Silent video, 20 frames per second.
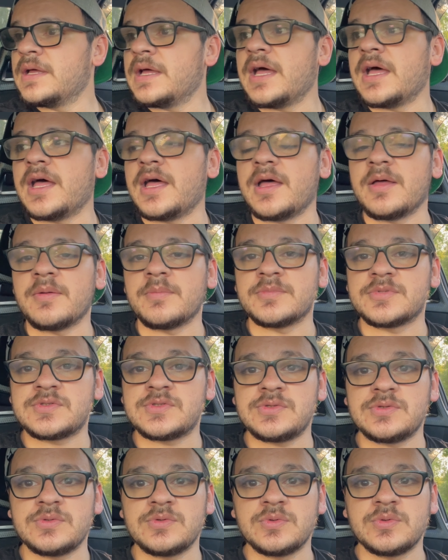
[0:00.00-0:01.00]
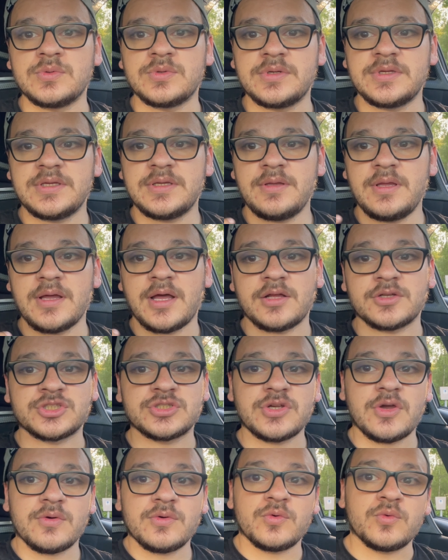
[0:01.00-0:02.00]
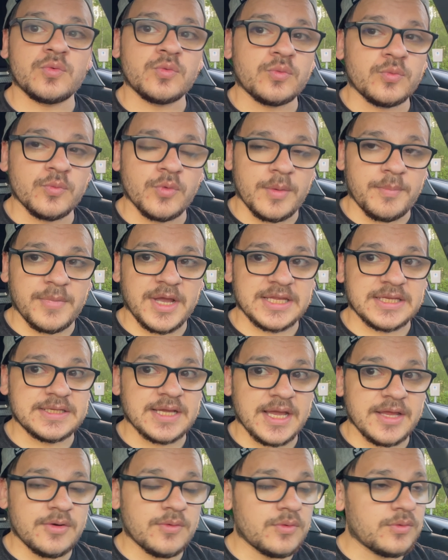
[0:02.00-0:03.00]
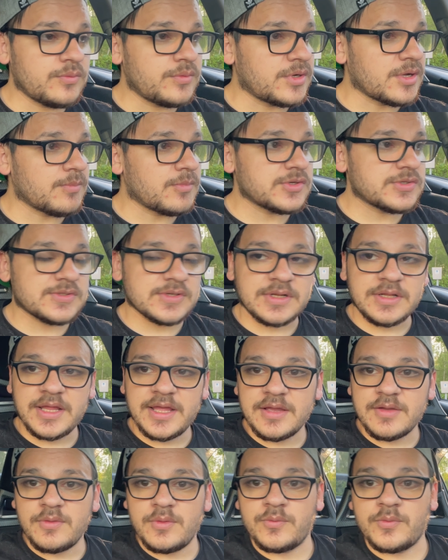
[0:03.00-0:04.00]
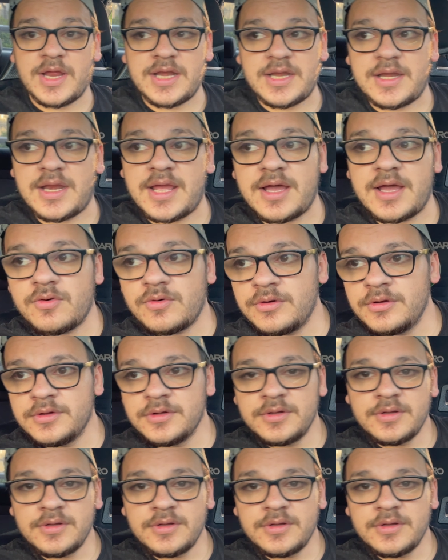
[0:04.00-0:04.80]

I'll show what my dyno numbers look like right now.